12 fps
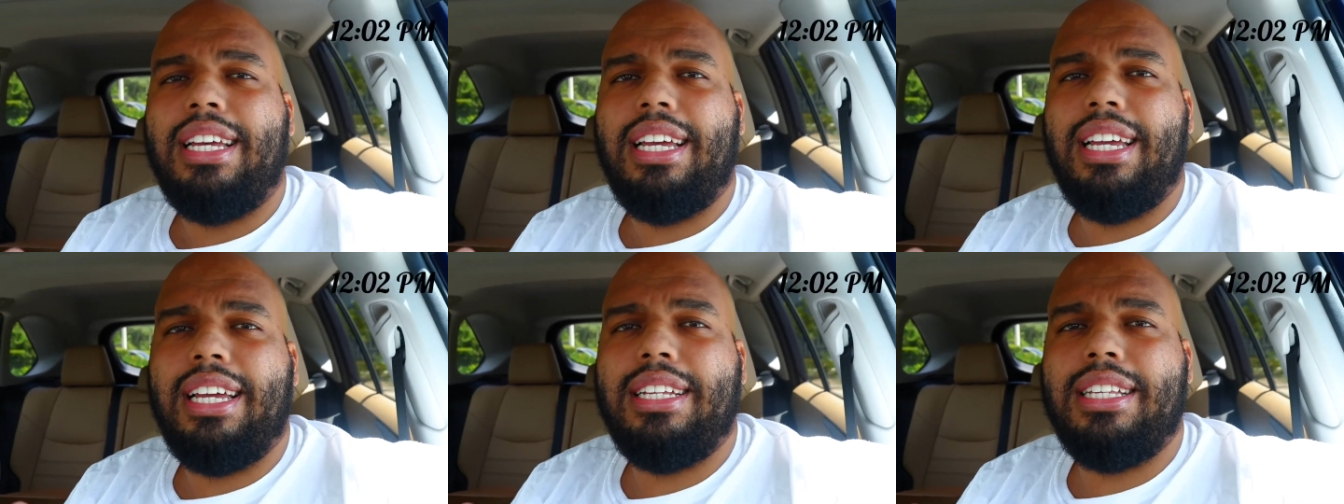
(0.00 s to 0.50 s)

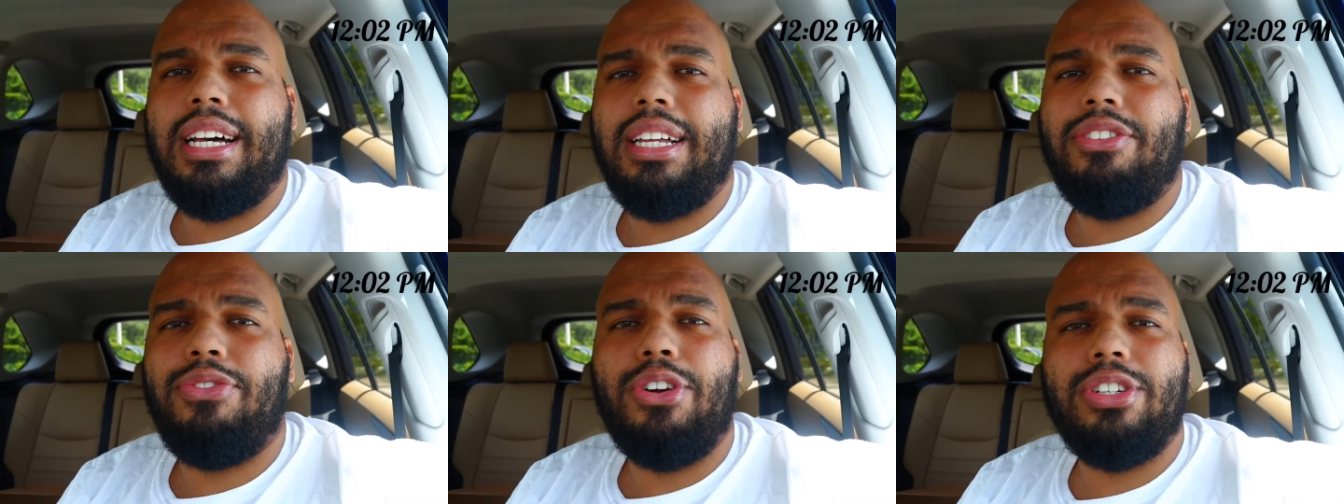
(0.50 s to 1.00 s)
And
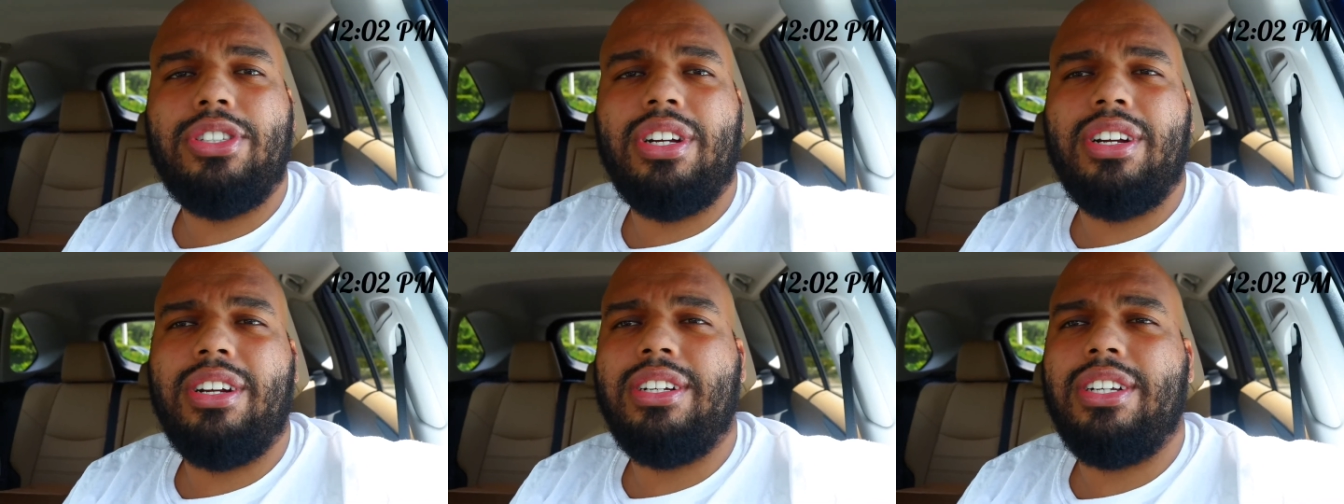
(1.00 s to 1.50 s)
the first
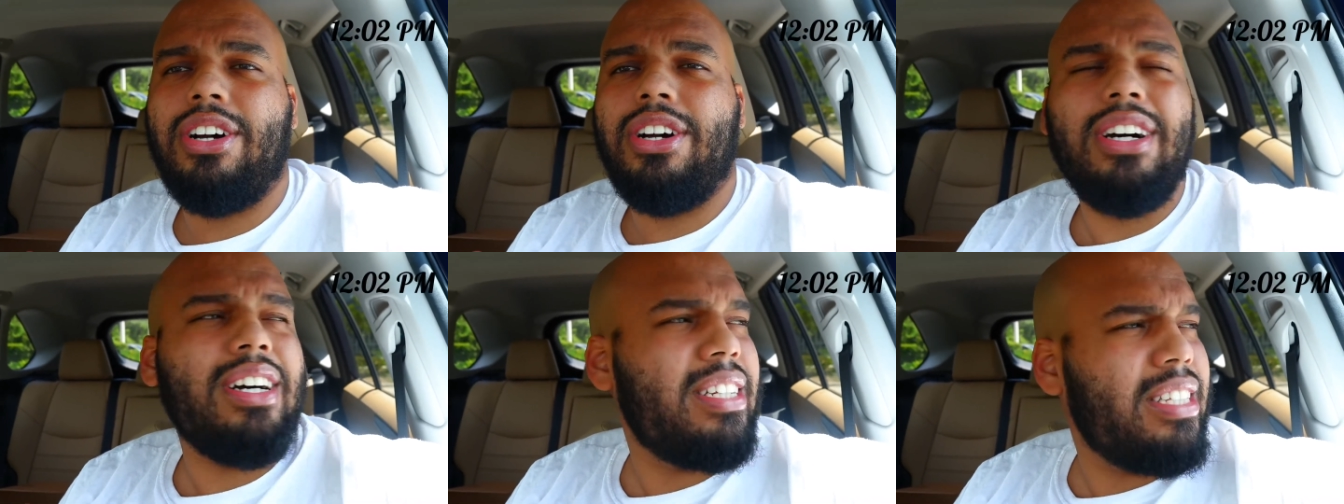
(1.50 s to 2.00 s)
turn
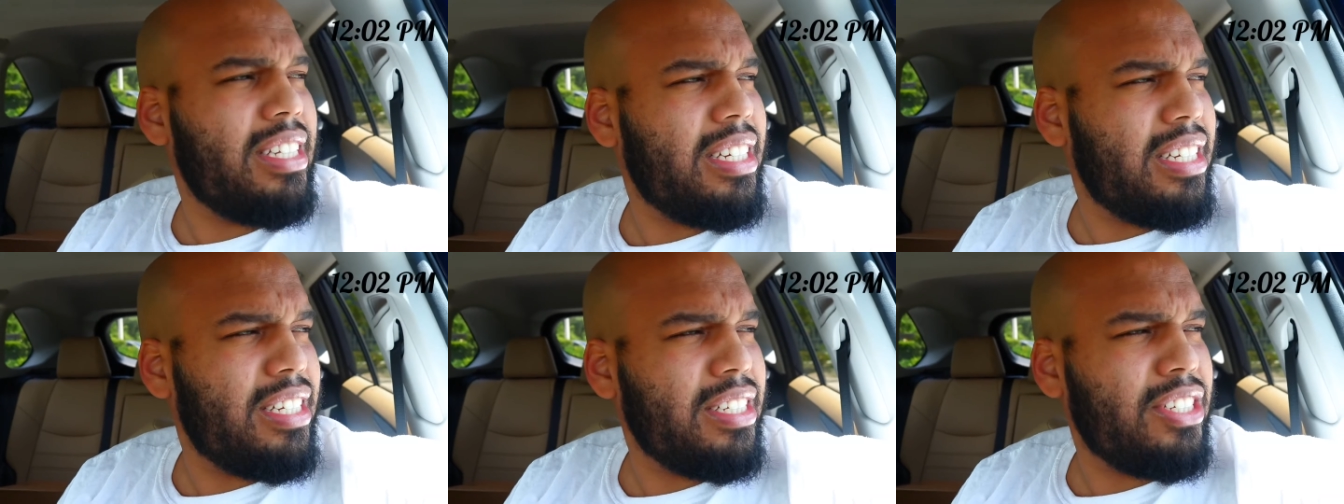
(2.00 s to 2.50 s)
on
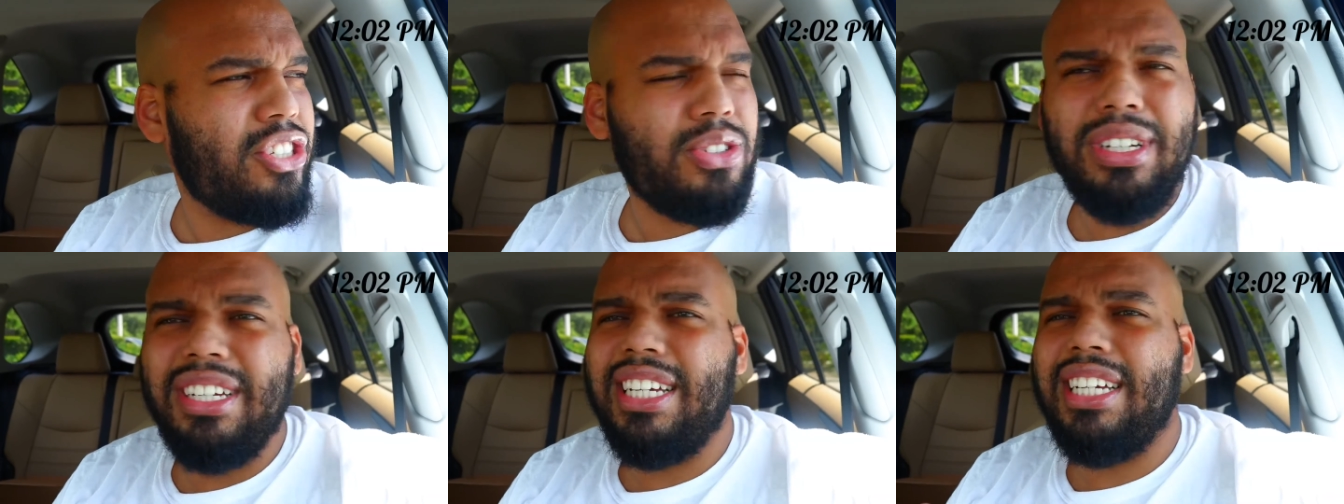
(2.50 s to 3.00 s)
the
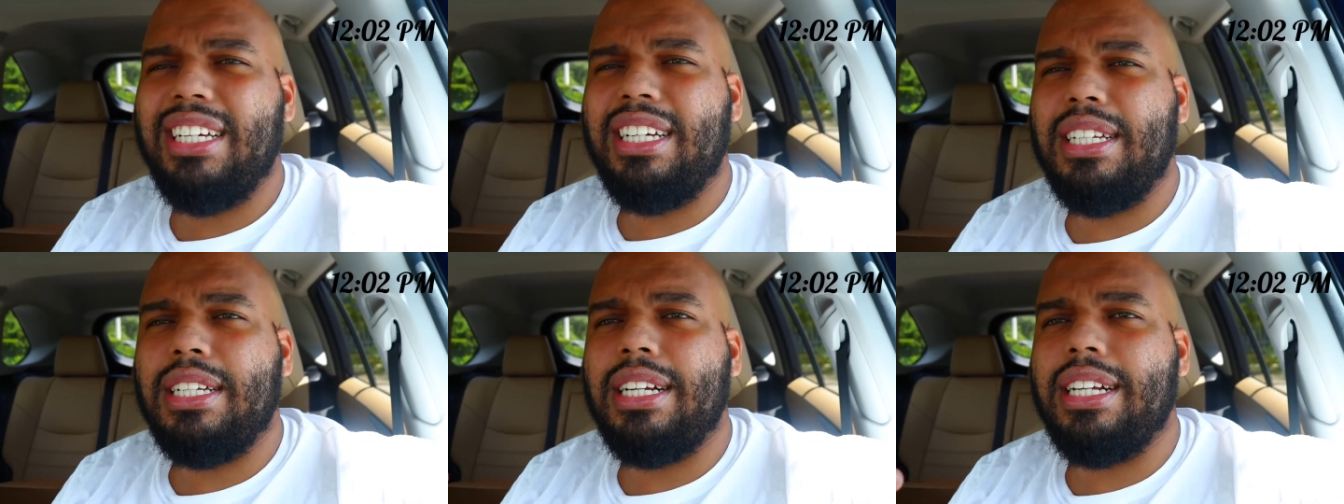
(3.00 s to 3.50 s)
street
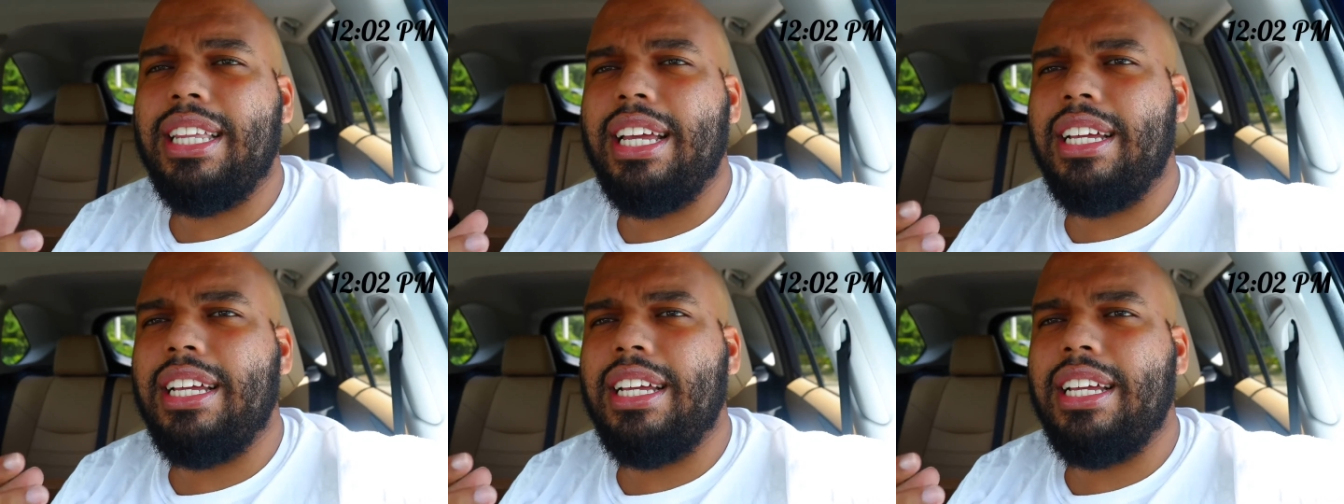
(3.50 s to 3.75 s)
and clink